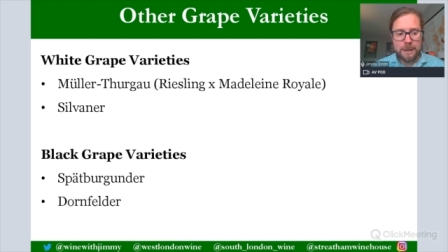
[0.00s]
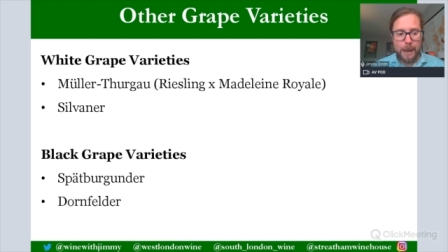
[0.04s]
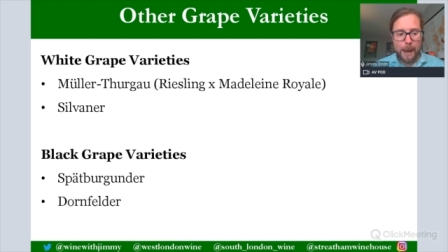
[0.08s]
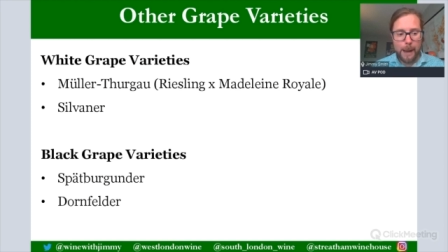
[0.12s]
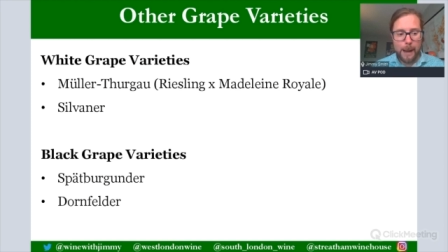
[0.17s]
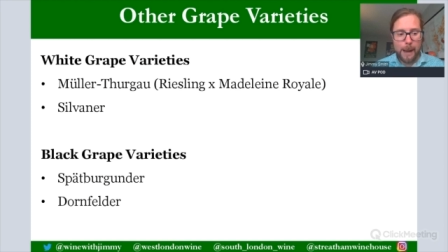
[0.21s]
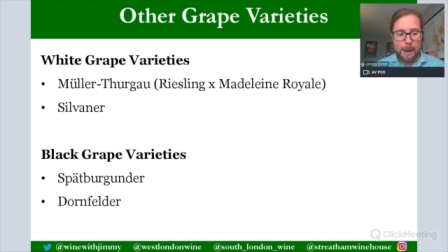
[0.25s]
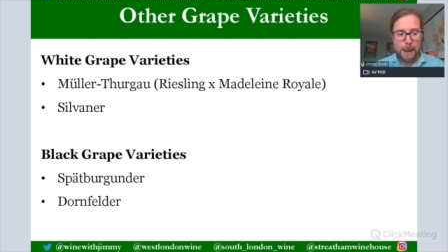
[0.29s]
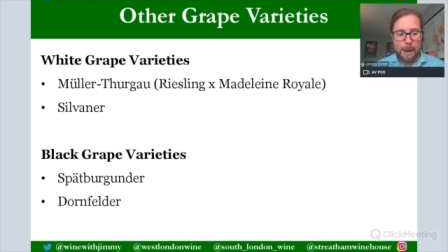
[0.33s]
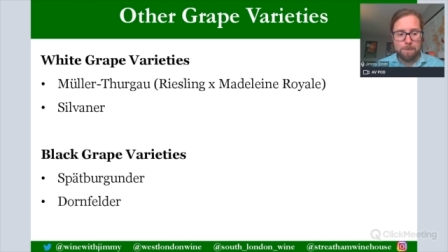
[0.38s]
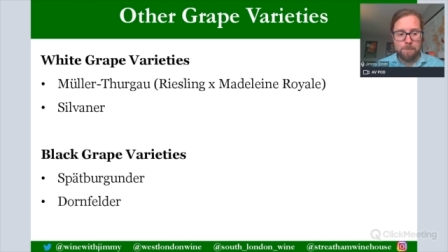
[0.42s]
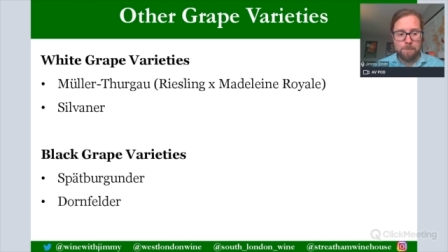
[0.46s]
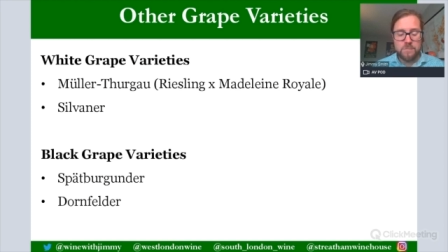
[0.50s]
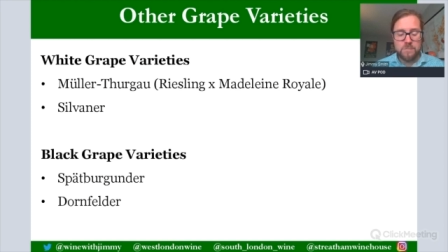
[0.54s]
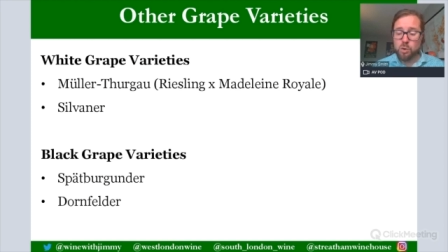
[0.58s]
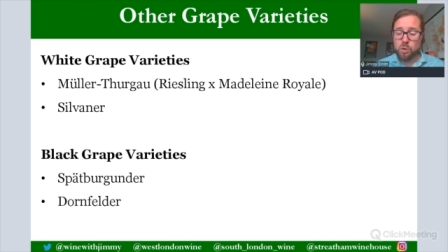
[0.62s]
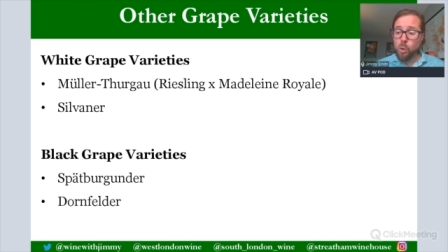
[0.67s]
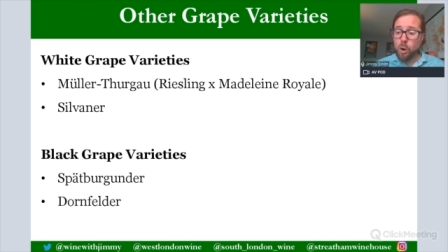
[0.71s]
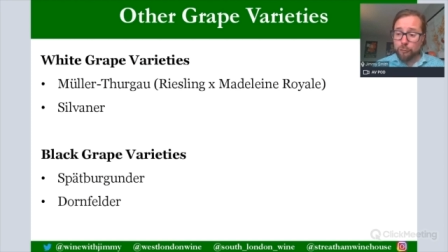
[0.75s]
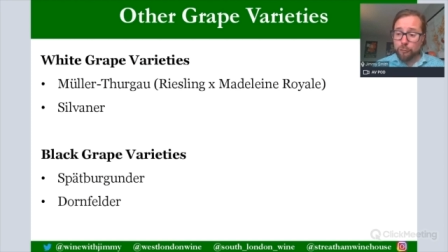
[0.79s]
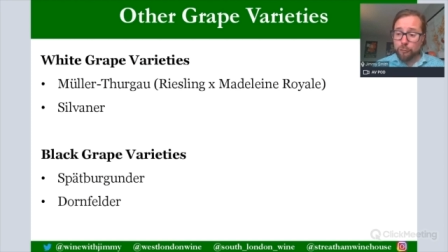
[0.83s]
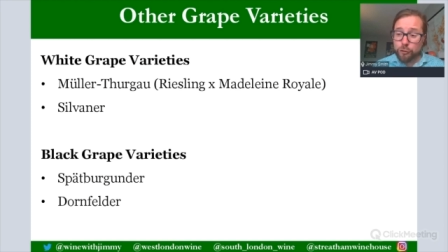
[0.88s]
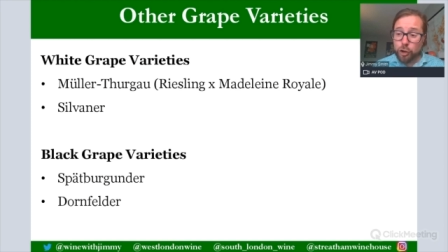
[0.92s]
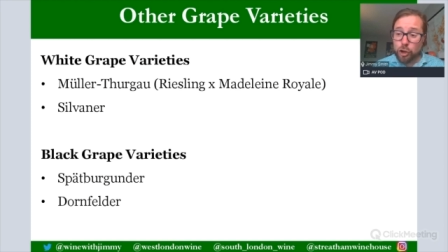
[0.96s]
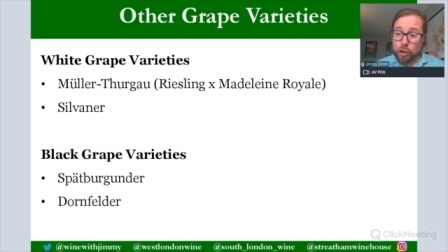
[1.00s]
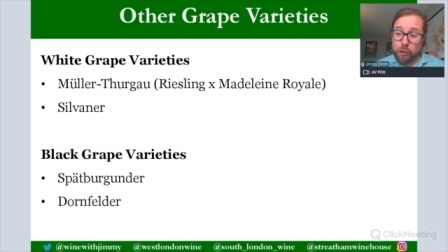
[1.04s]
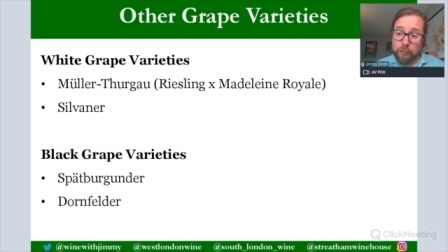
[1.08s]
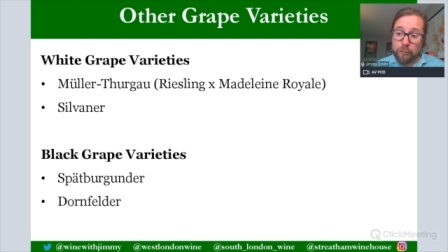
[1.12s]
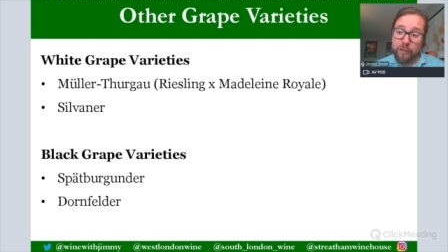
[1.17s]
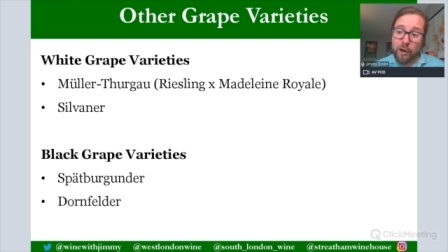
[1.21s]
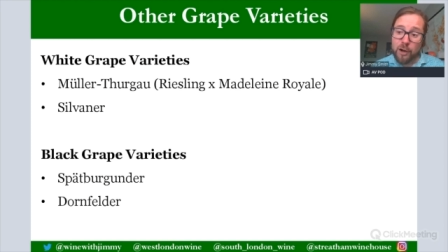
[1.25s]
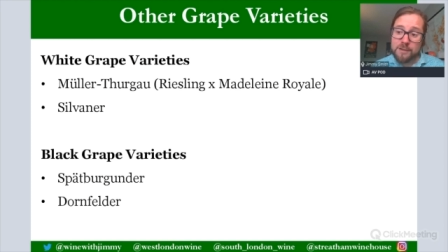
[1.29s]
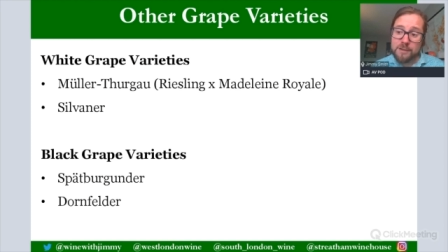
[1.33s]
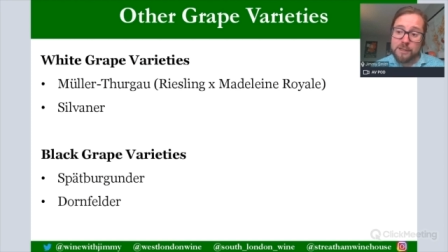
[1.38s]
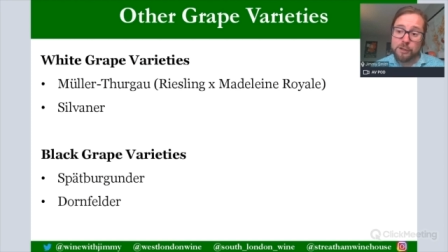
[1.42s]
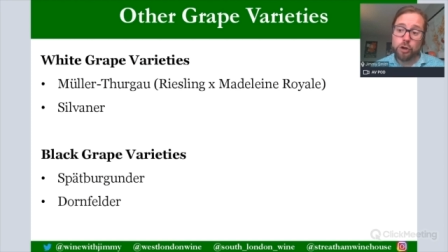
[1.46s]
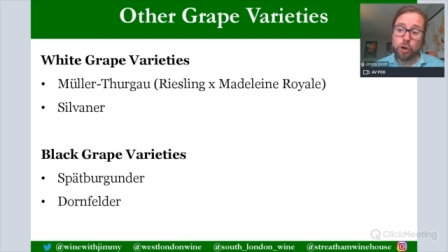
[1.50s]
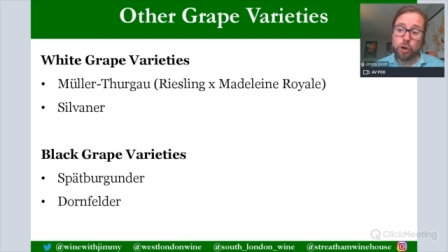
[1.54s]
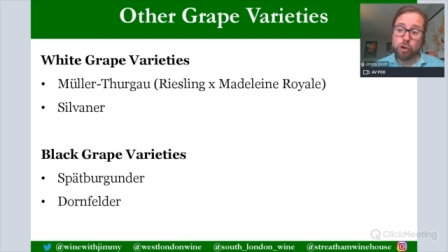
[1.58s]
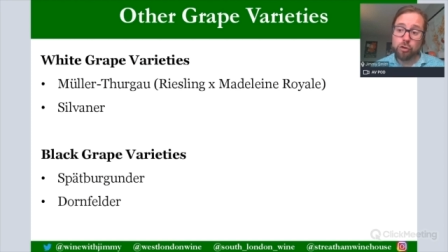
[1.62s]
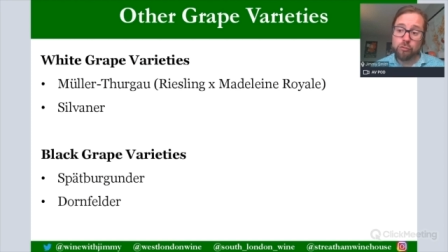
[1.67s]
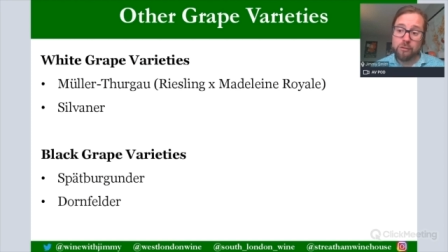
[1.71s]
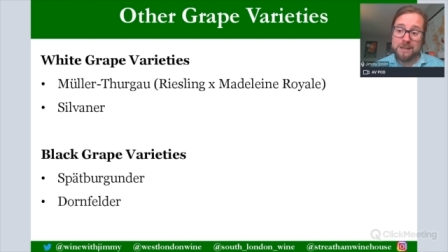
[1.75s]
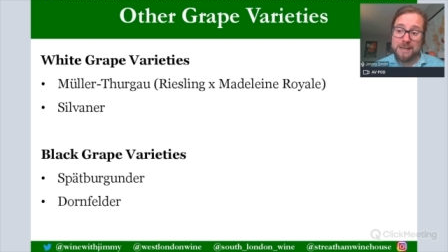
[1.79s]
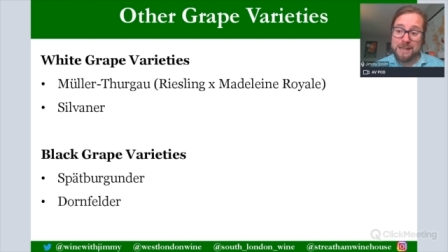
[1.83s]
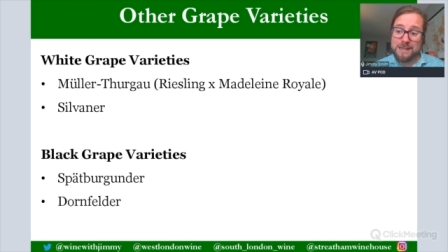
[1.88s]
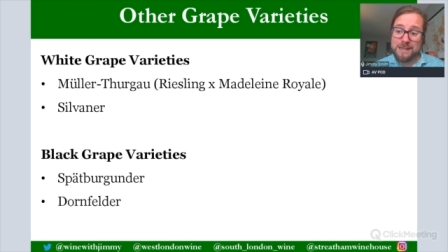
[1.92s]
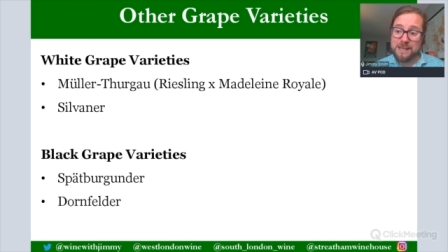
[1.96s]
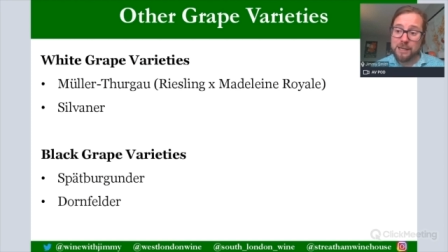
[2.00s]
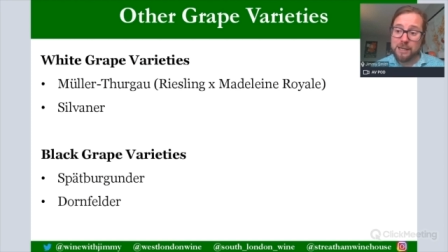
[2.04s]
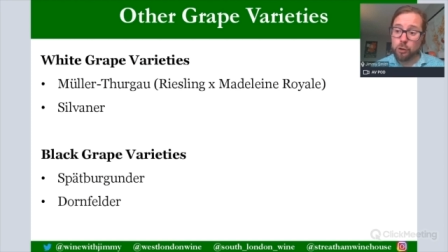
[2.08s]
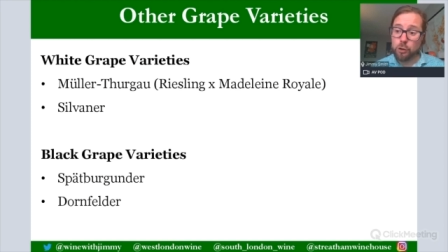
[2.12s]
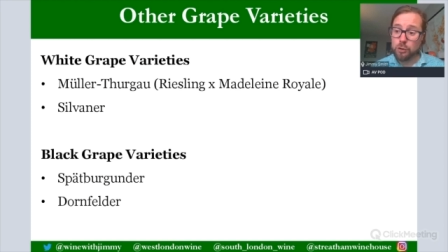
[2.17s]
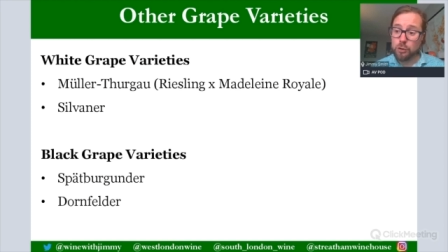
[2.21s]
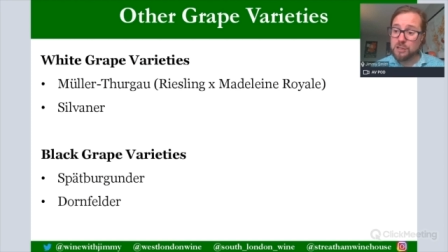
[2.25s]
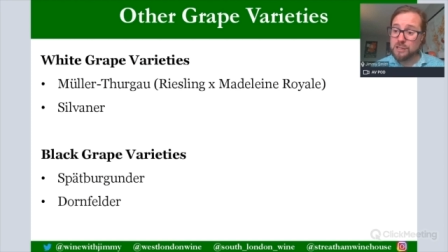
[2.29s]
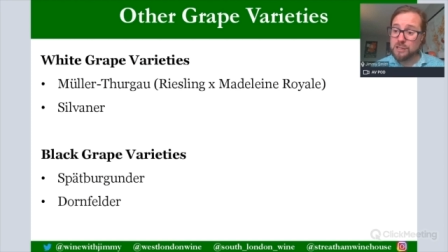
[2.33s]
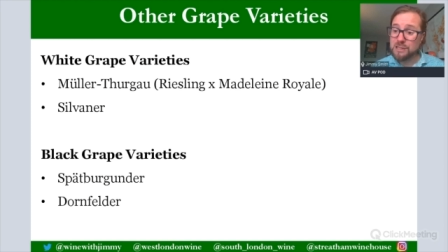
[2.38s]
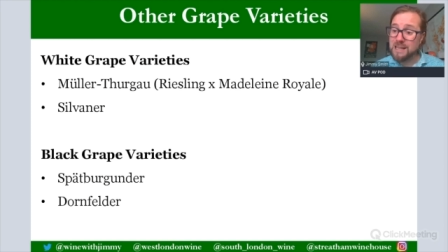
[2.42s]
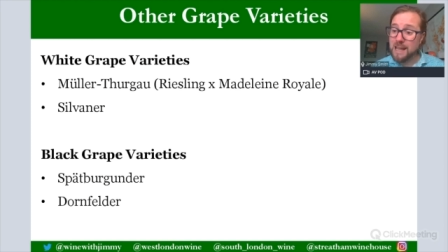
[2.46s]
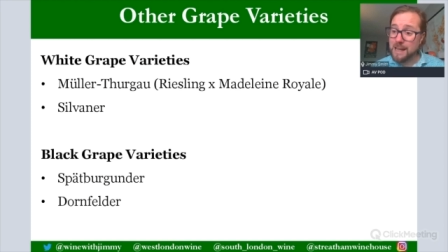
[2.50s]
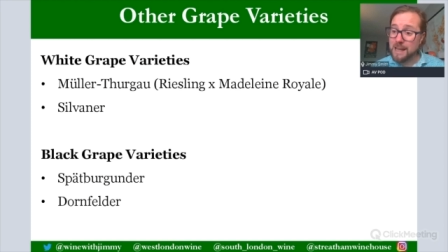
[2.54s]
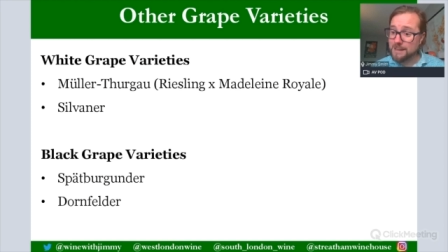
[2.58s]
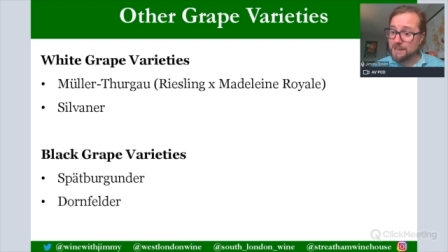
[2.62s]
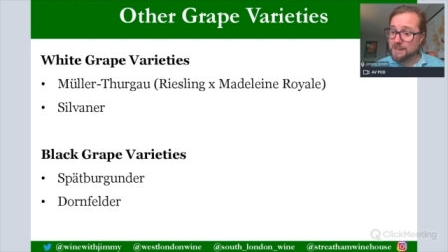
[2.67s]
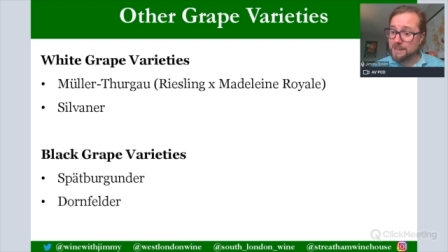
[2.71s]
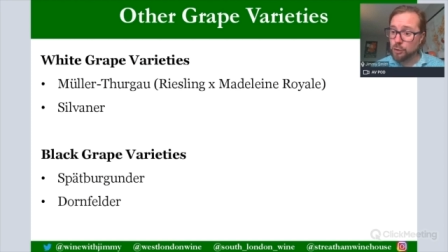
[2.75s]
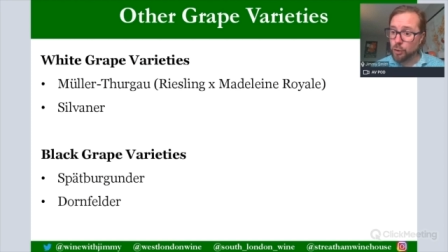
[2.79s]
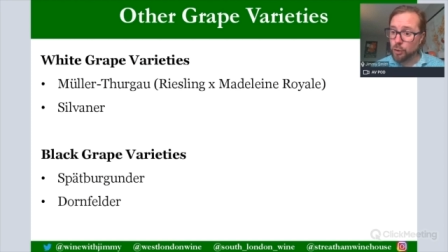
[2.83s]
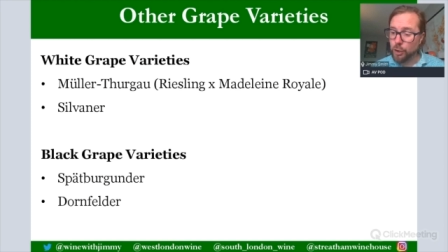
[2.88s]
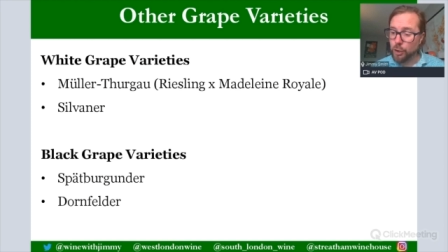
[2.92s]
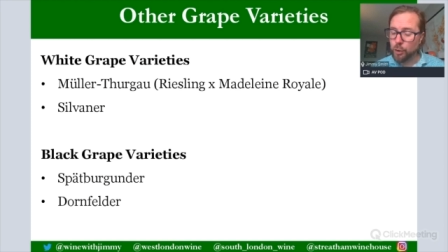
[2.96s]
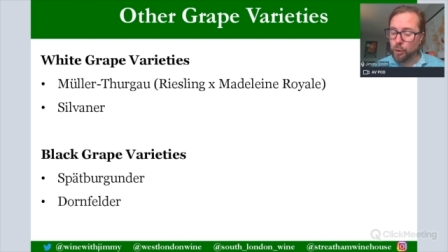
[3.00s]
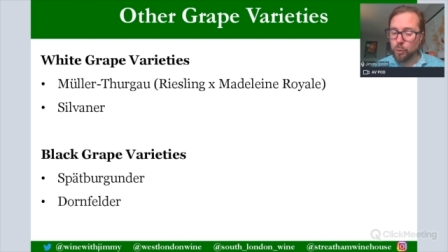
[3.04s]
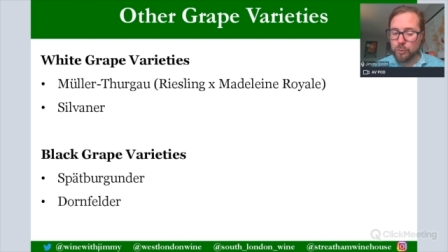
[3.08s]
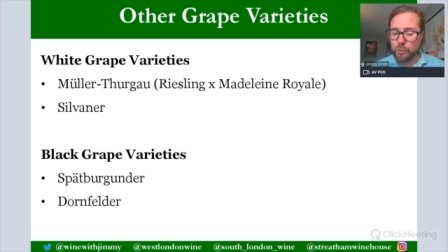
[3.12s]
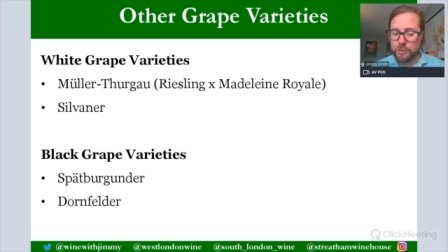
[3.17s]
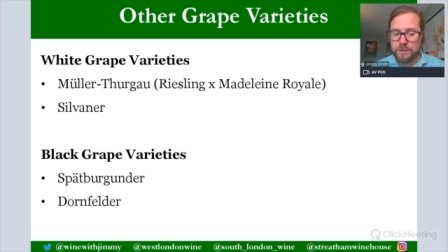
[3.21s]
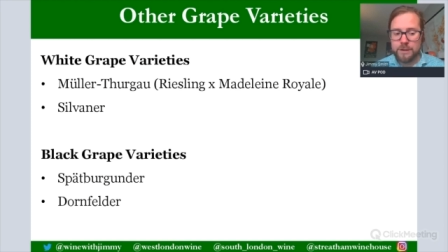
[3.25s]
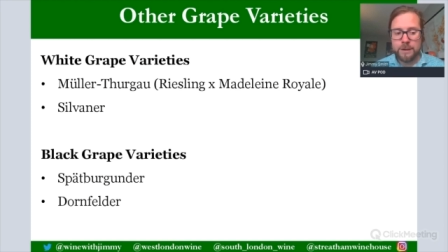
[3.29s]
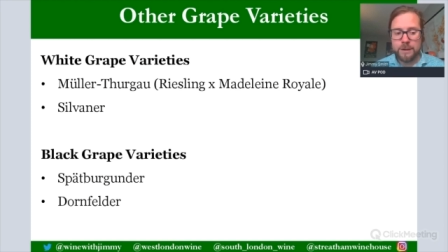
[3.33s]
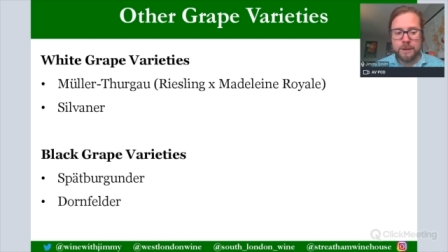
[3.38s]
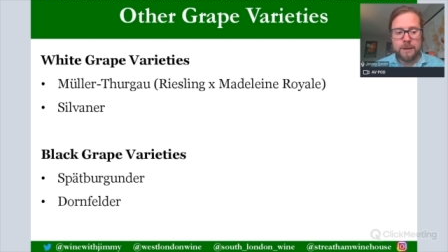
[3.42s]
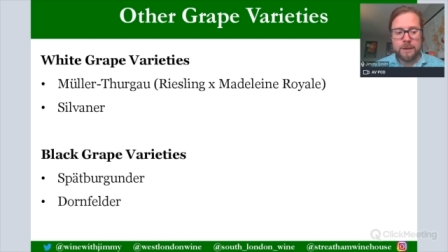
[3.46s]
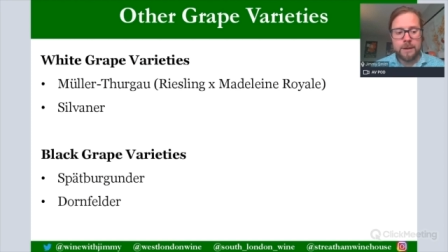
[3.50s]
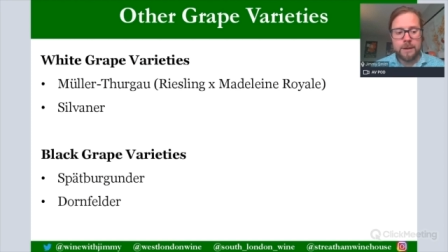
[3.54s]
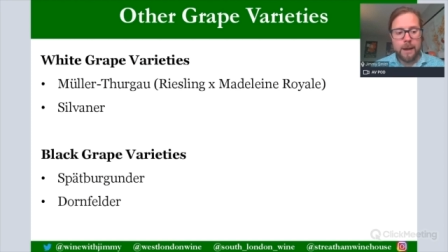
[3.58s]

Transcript: So often you find it on granitic or slate soils.